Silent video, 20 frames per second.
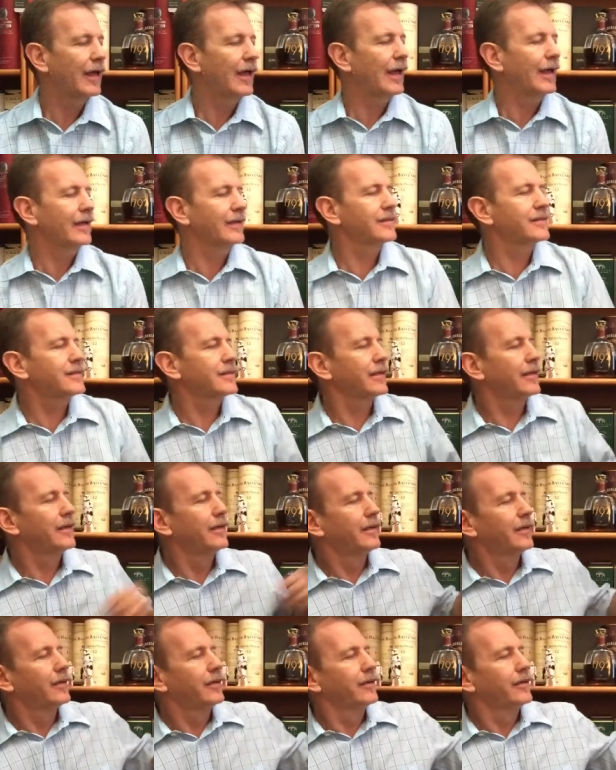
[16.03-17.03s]
And
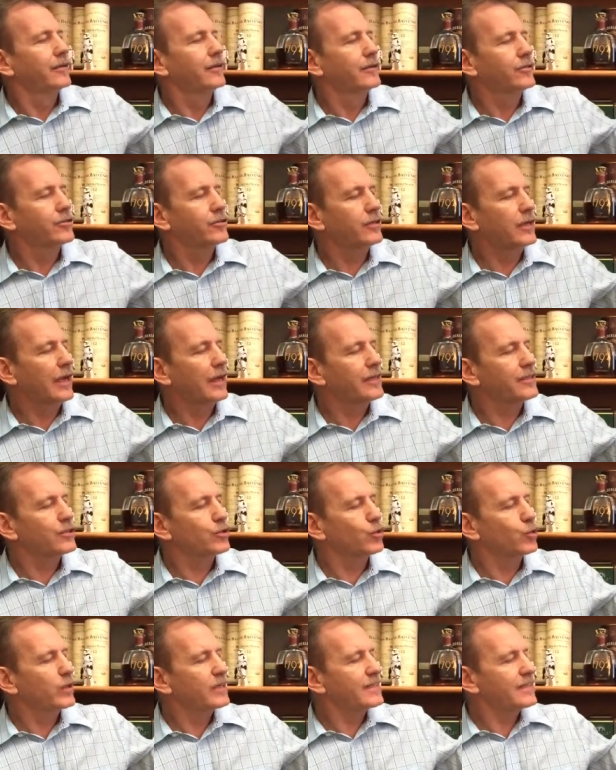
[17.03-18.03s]

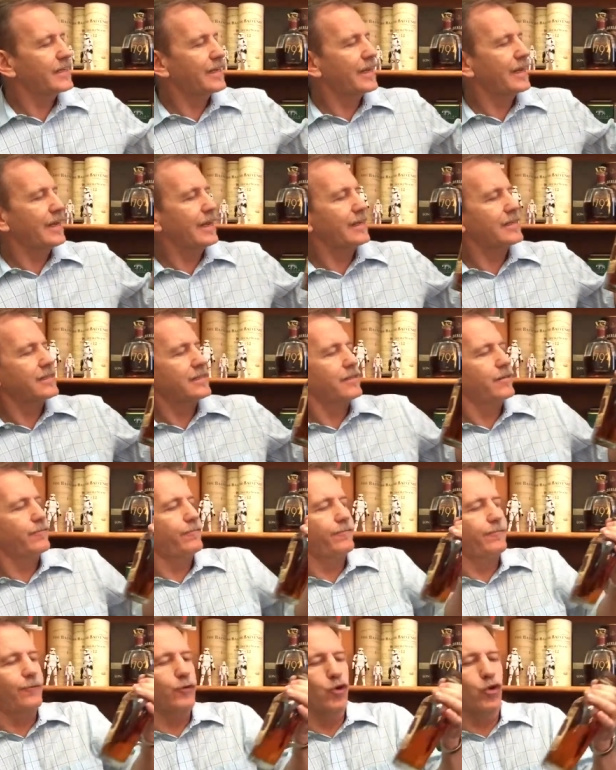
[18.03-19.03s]
today's whiskey is the
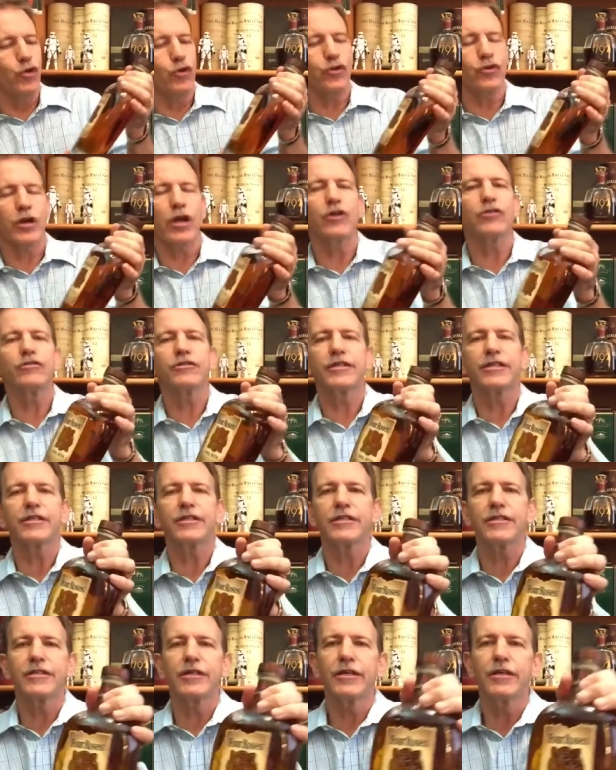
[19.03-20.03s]
Four
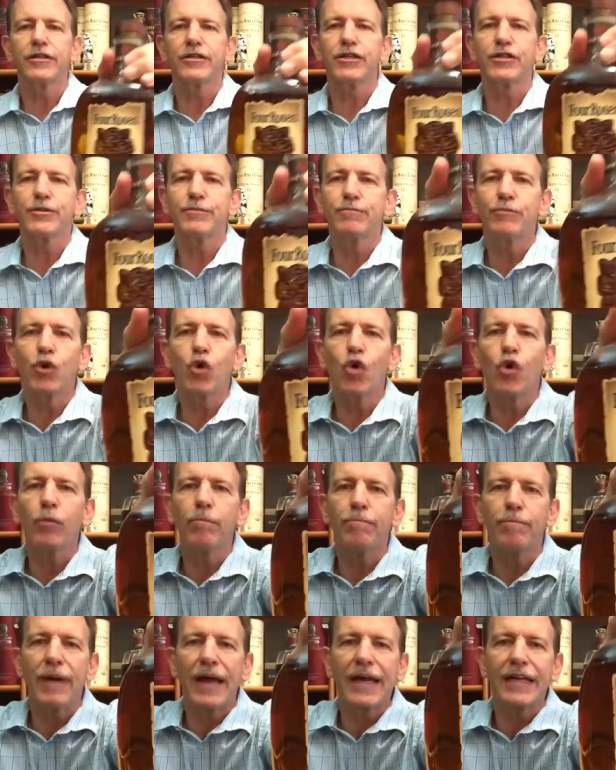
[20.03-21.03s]
Roses
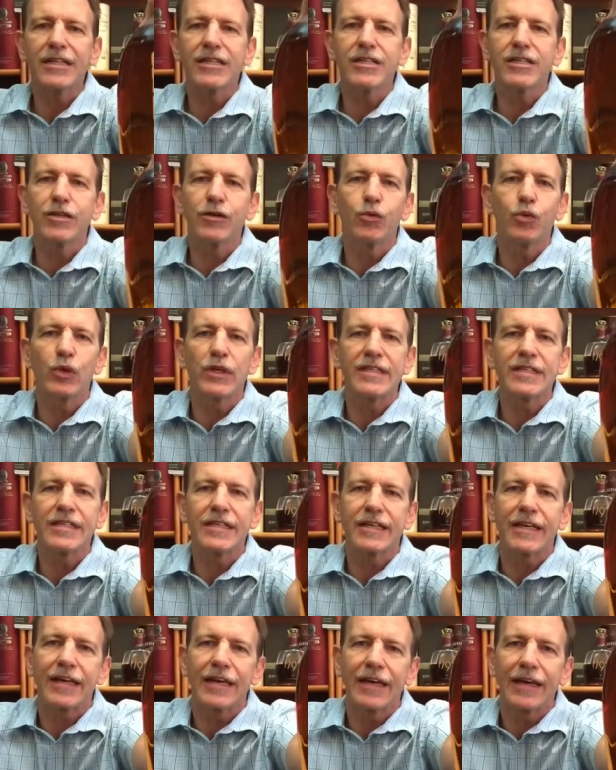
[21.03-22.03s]
Small Batch
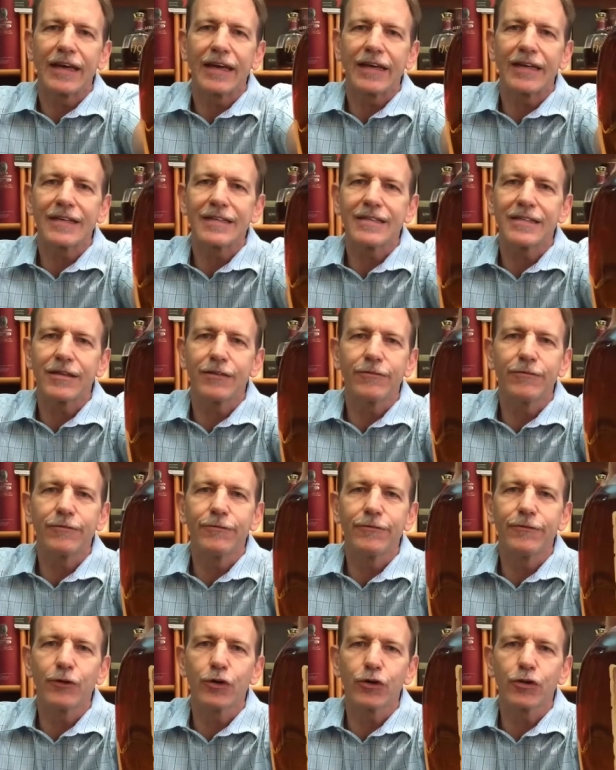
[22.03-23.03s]
Whiskey. It is the
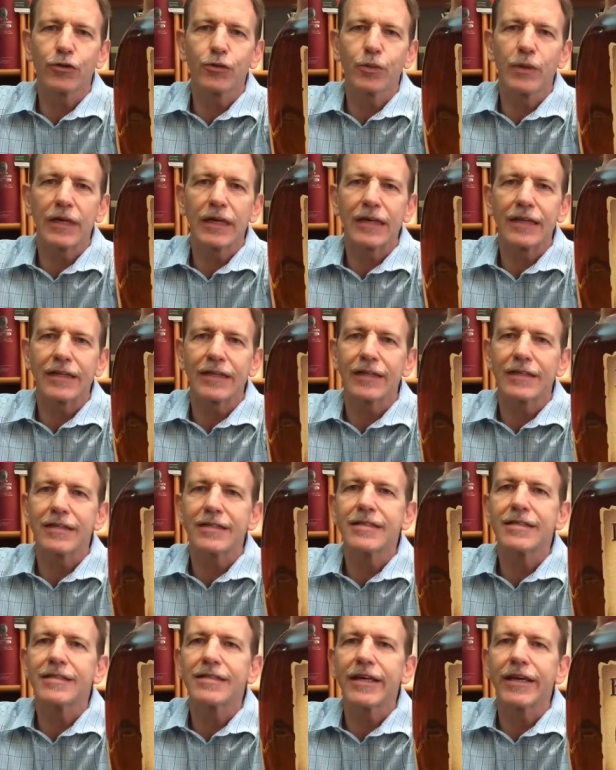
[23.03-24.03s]
fourth one in
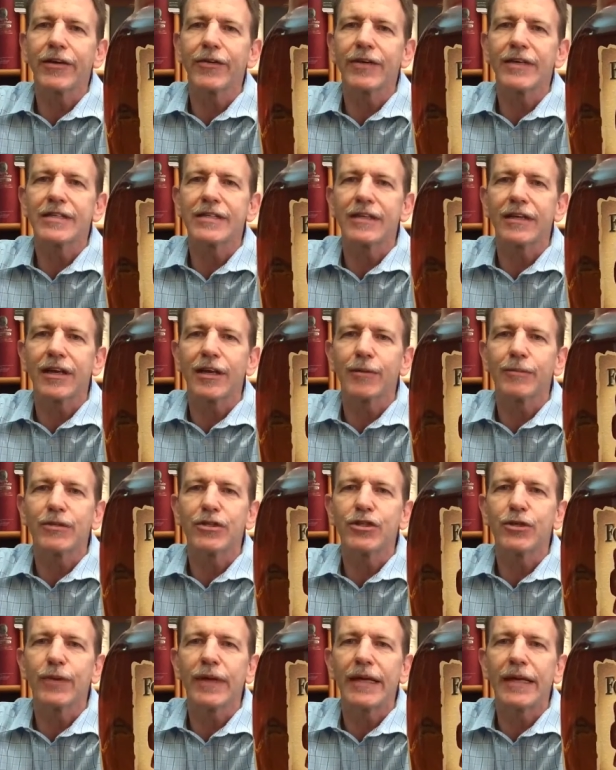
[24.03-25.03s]
this series that I'm
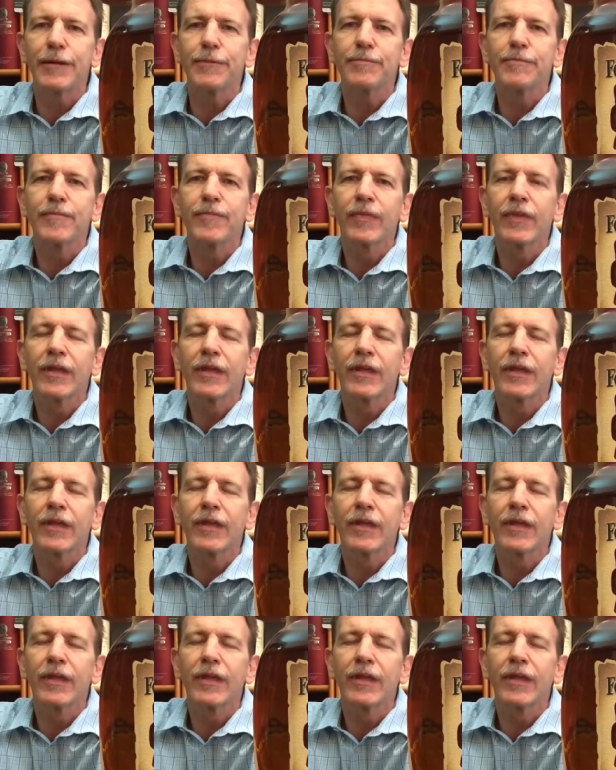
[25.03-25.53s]
doing